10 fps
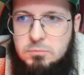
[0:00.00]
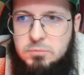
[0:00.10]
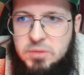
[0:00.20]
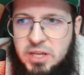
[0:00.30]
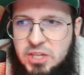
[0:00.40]

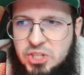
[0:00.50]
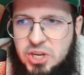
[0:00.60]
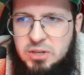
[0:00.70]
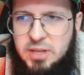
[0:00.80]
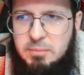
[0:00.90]
They
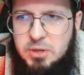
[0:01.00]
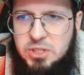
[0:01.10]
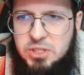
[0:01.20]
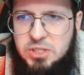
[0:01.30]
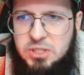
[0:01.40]
share damage,
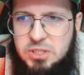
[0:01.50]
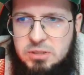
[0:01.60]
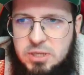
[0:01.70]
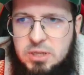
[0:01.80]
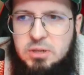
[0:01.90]
as it
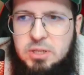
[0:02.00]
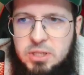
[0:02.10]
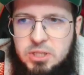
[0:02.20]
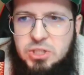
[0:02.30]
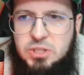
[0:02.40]
sees. Yeah, okay,
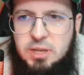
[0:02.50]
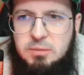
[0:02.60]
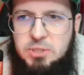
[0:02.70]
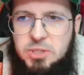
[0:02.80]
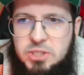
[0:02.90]
they share
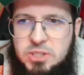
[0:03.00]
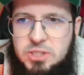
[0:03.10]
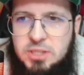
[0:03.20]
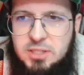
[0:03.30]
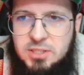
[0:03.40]
damage. That's,
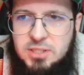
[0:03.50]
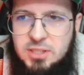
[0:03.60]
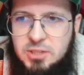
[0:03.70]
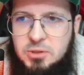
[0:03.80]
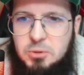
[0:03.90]
that's,
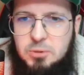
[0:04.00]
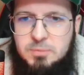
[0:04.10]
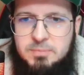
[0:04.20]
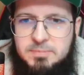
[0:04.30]
that's cool.